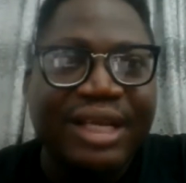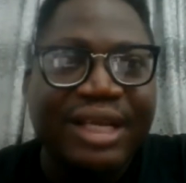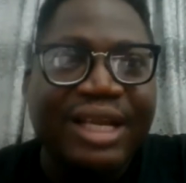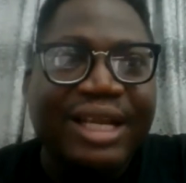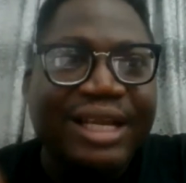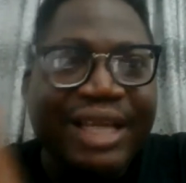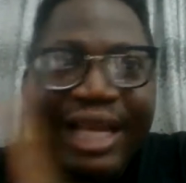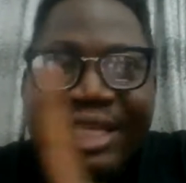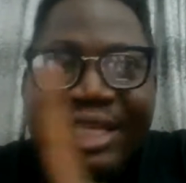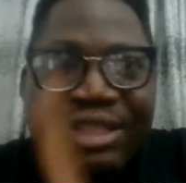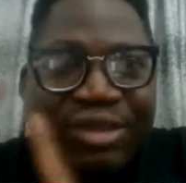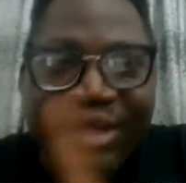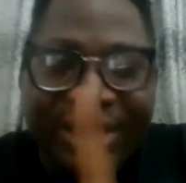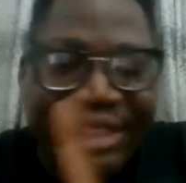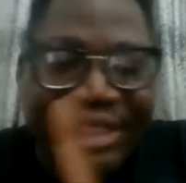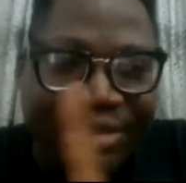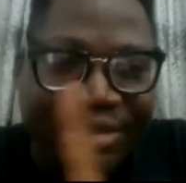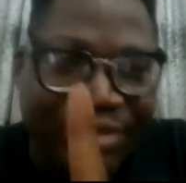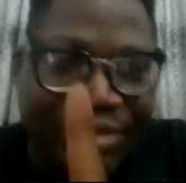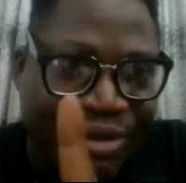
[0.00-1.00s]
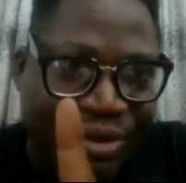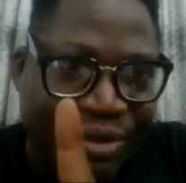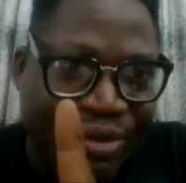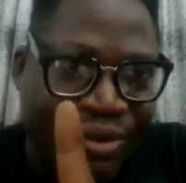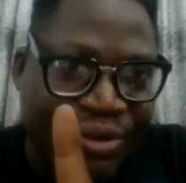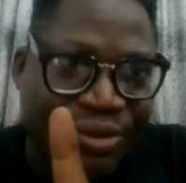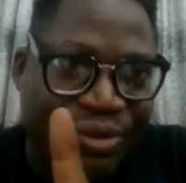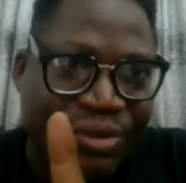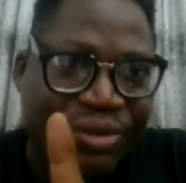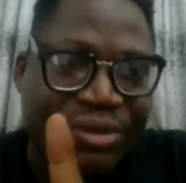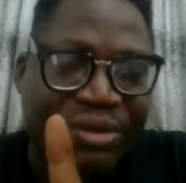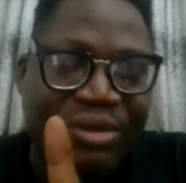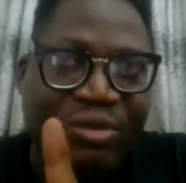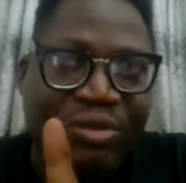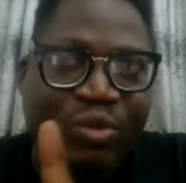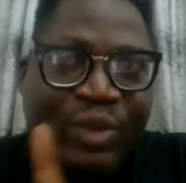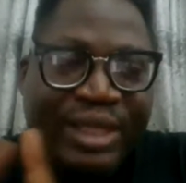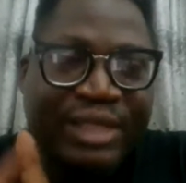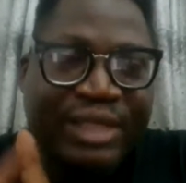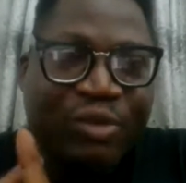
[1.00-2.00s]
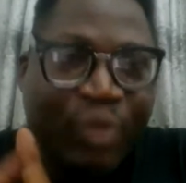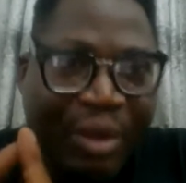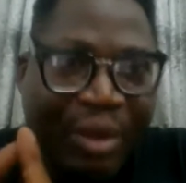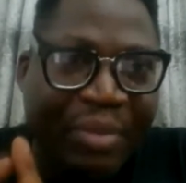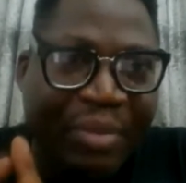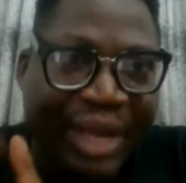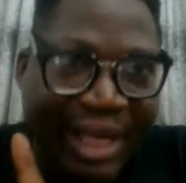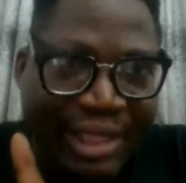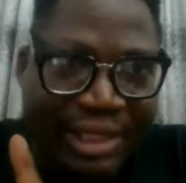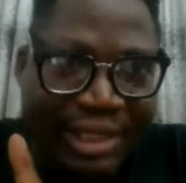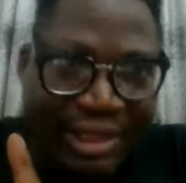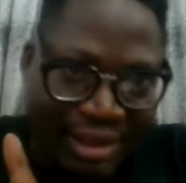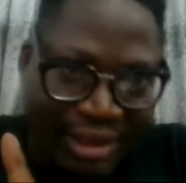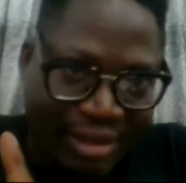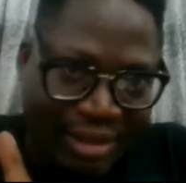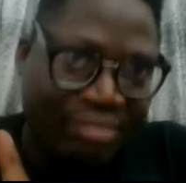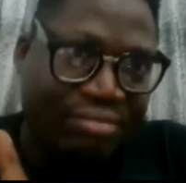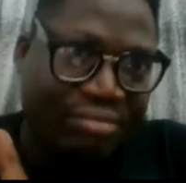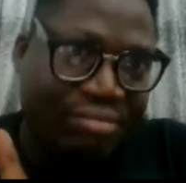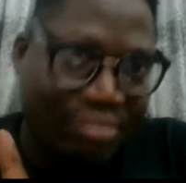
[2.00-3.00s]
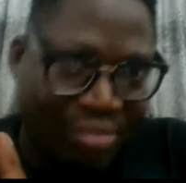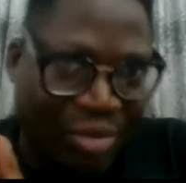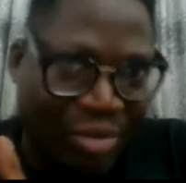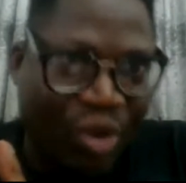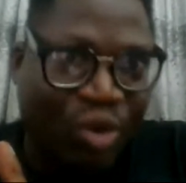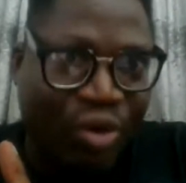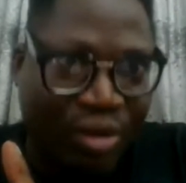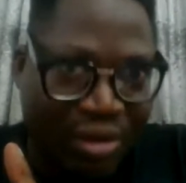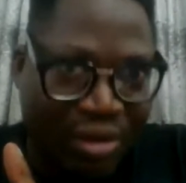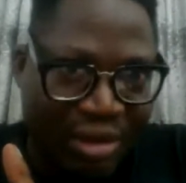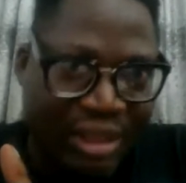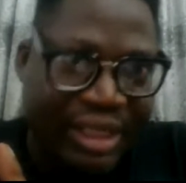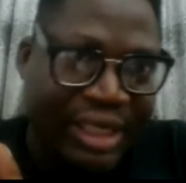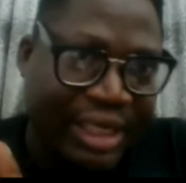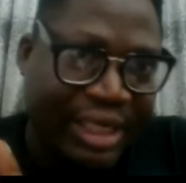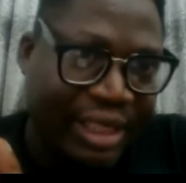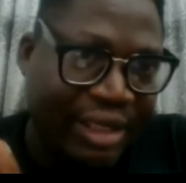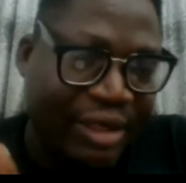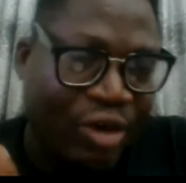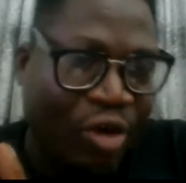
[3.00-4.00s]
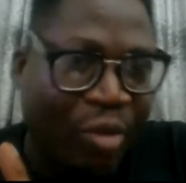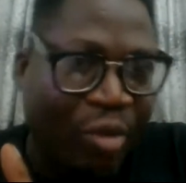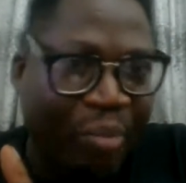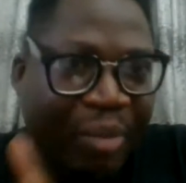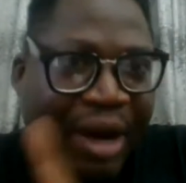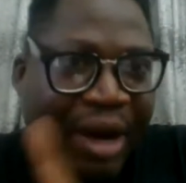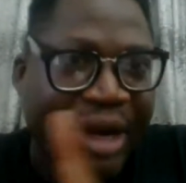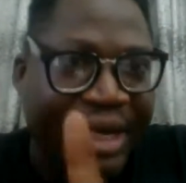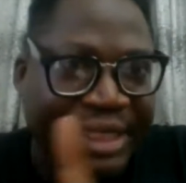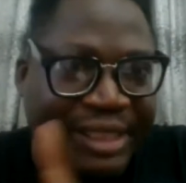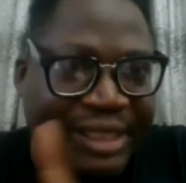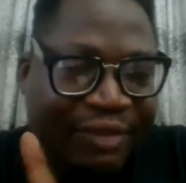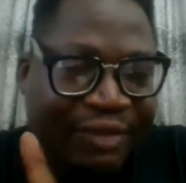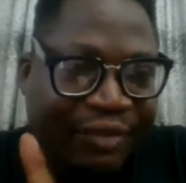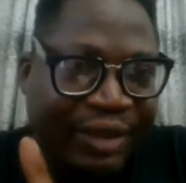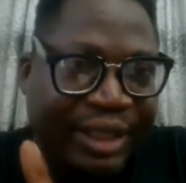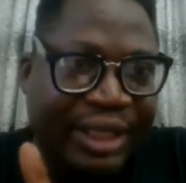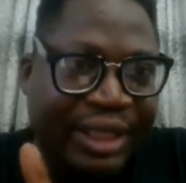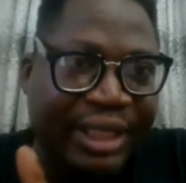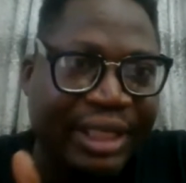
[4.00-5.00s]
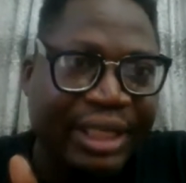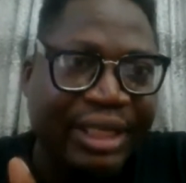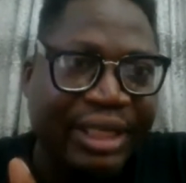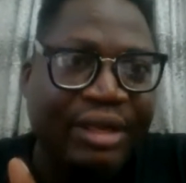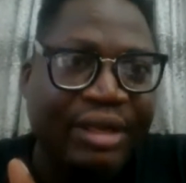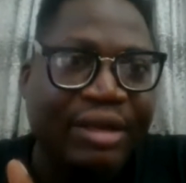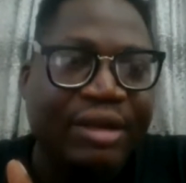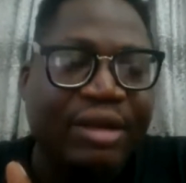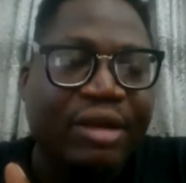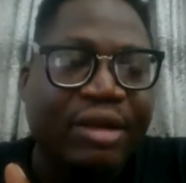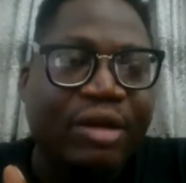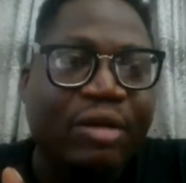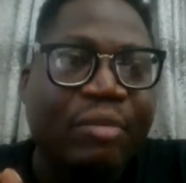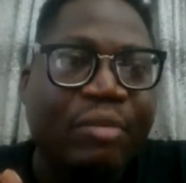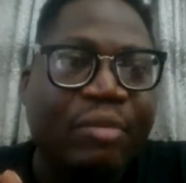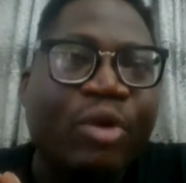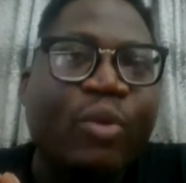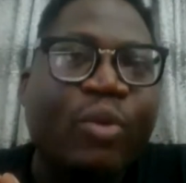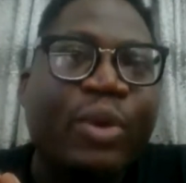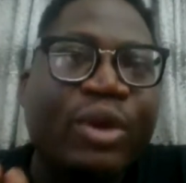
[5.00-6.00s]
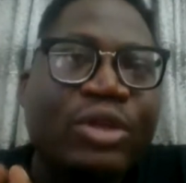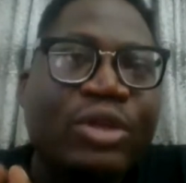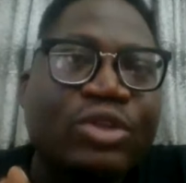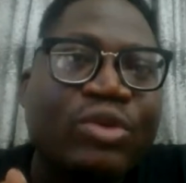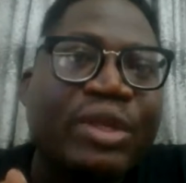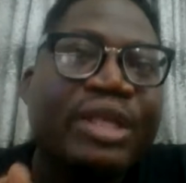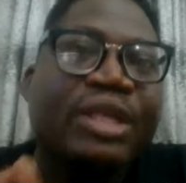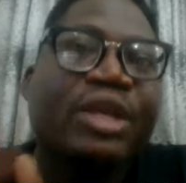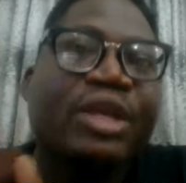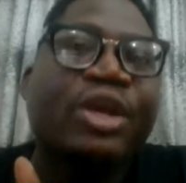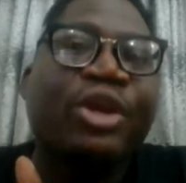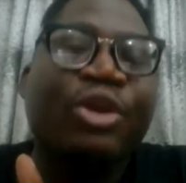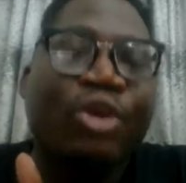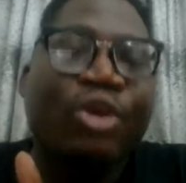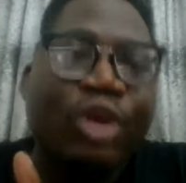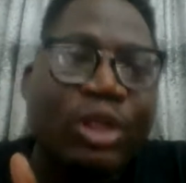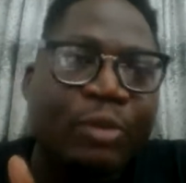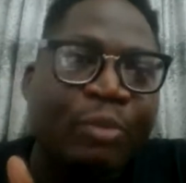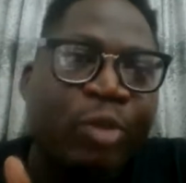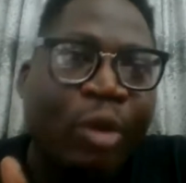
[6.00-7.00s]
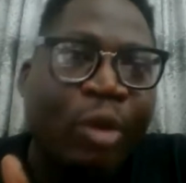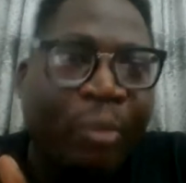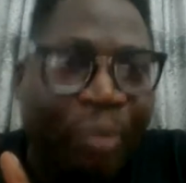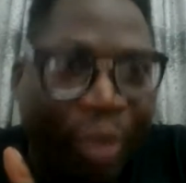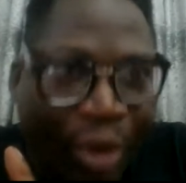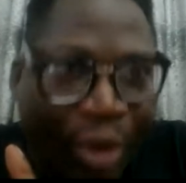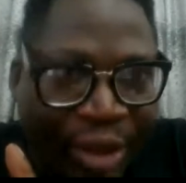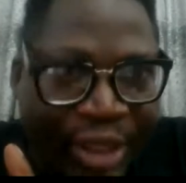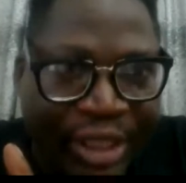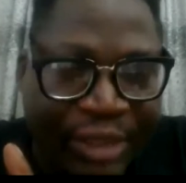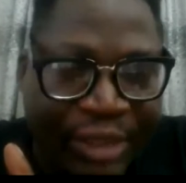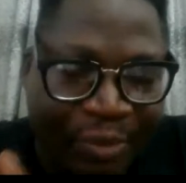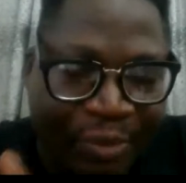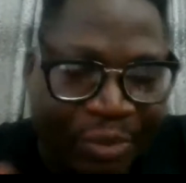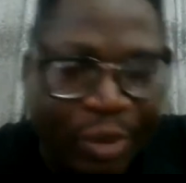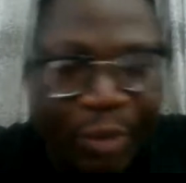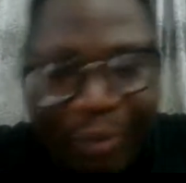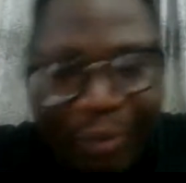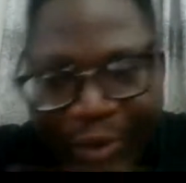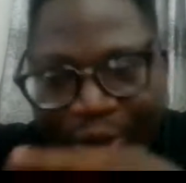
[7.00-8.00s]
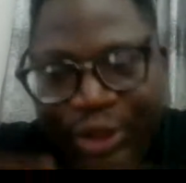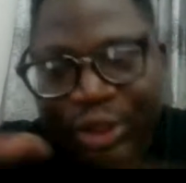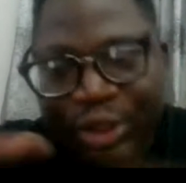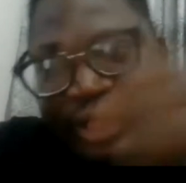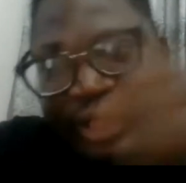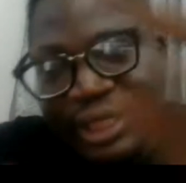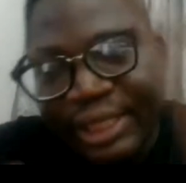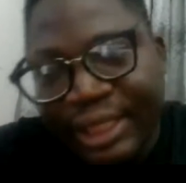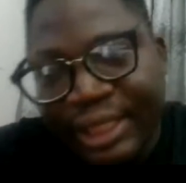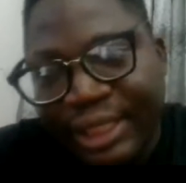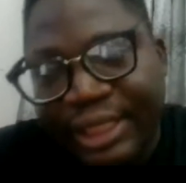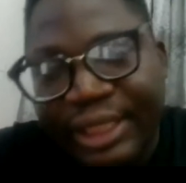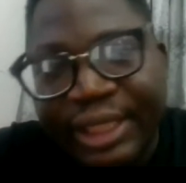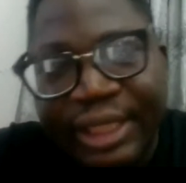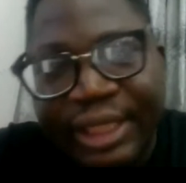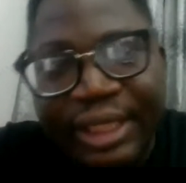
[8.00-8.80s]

There's nothing wrong though. We made more comparatively, but we also incurred proportionately.